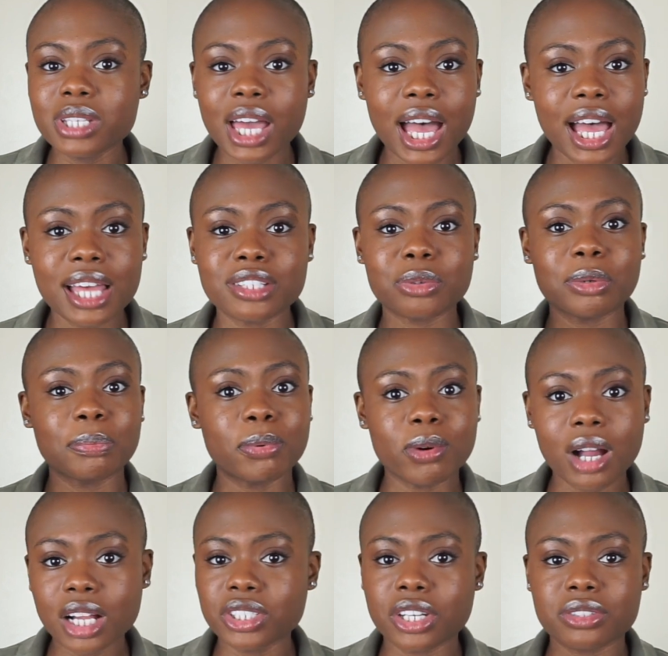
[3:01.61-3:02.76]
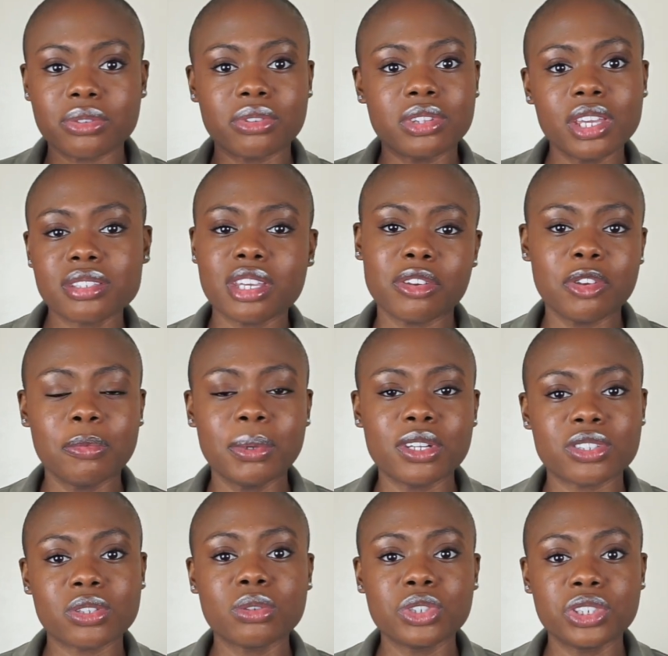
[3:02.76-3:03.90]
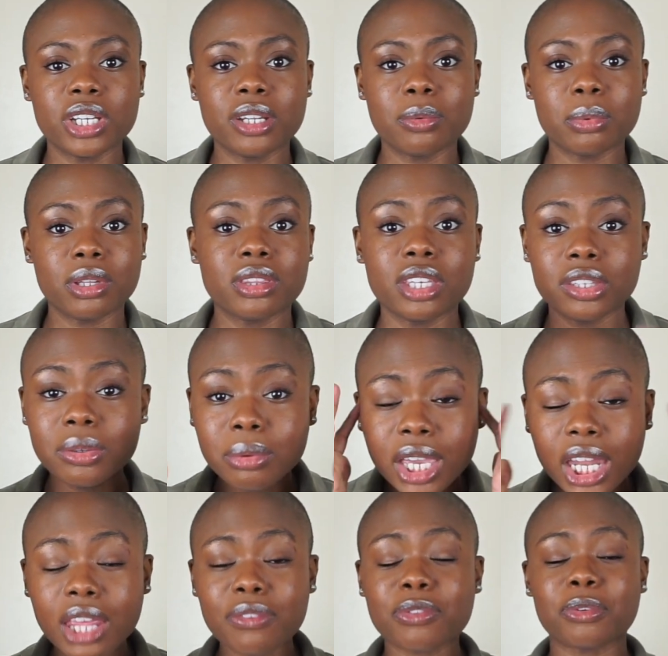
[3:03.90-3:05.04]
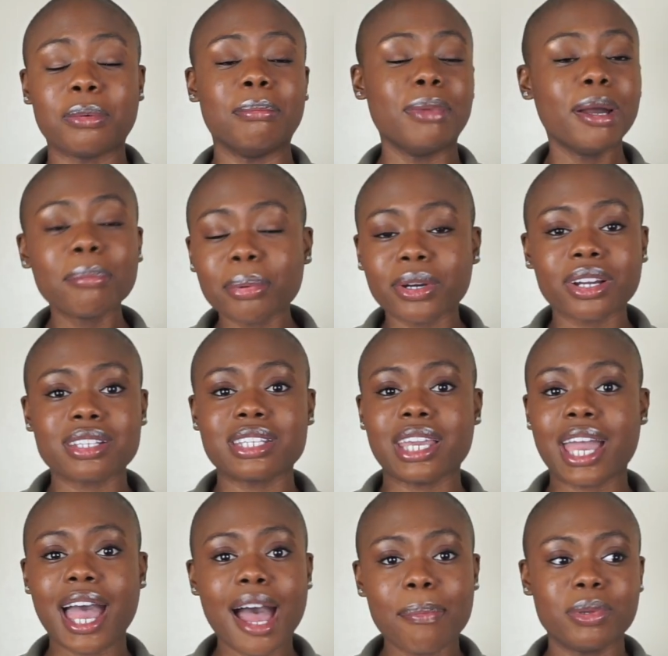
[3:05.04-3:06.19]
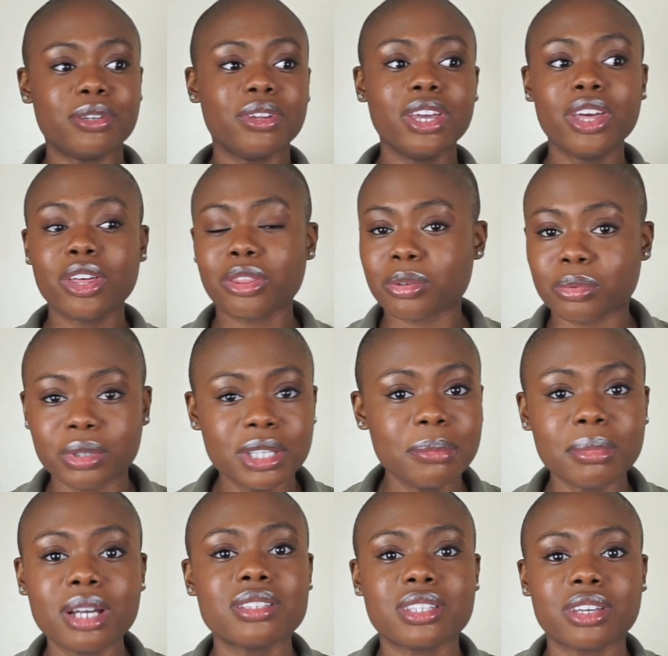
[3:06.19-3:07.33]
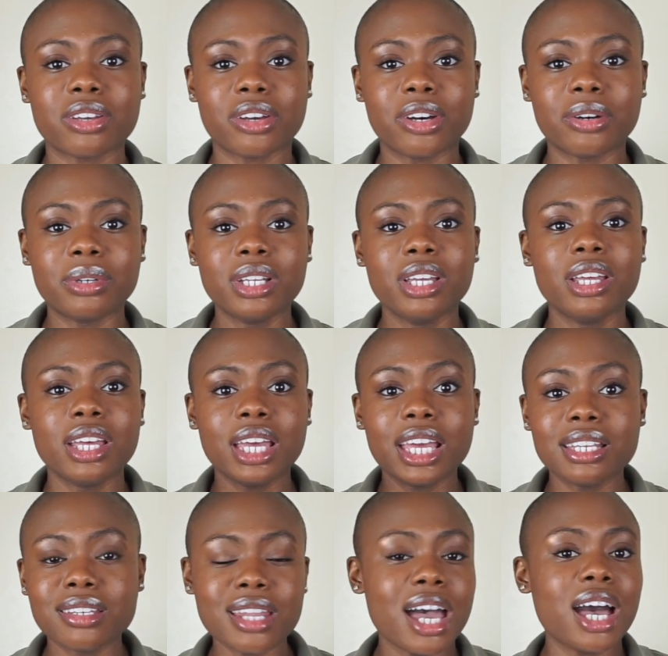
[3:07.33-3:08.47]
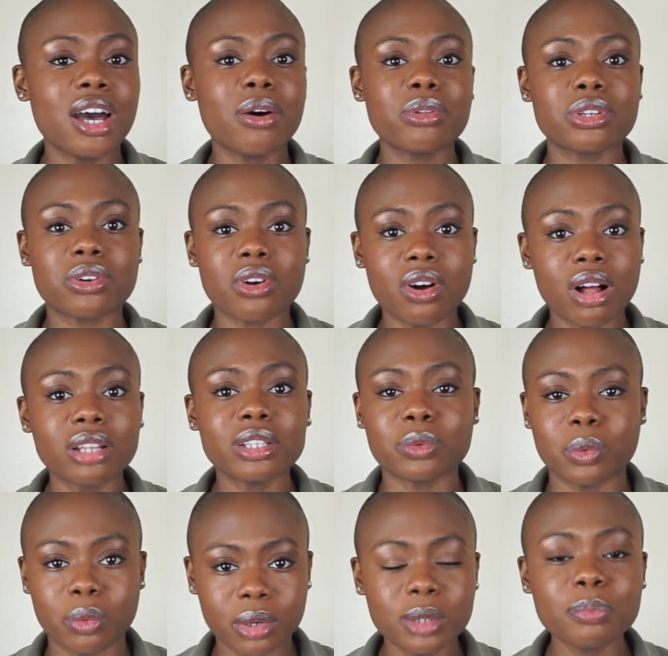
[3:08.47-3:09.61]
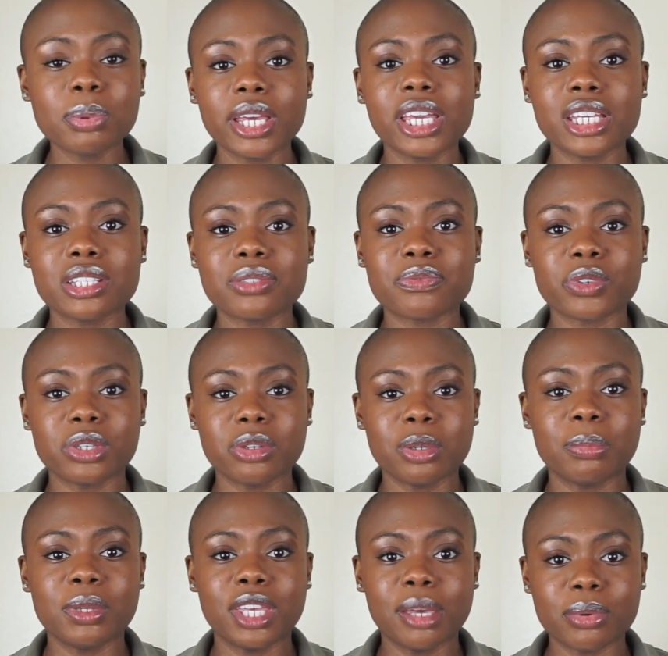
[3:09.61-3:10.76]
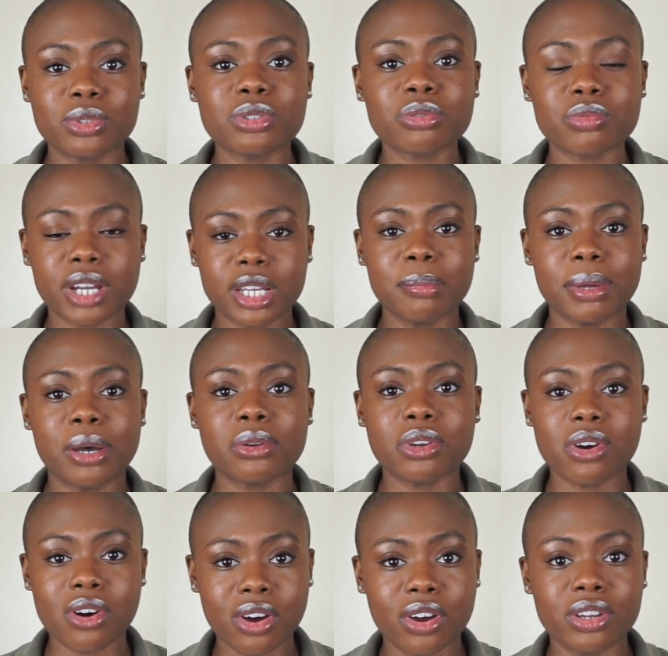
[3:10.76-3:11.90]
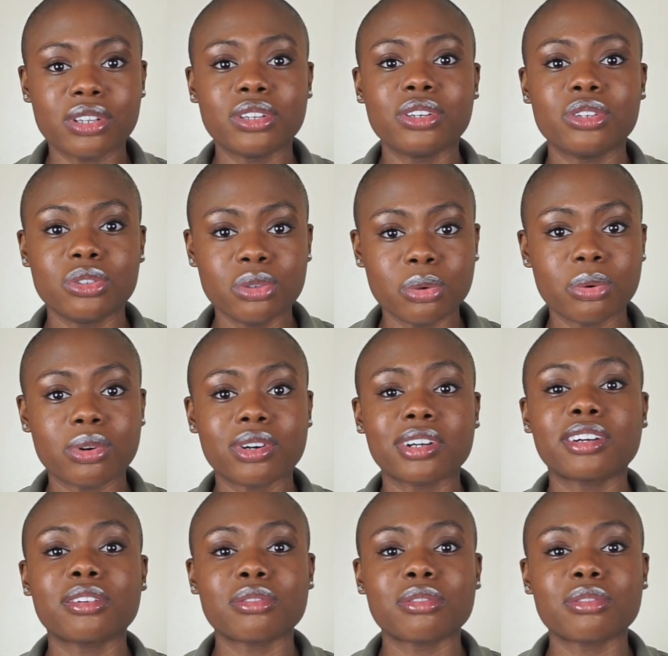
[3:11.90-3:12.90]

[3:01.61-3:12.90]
tasks or projects or things that you've been associated with that you can't even remember because they happened 3 months ago, and now they're all in one place for you to be able to write about on your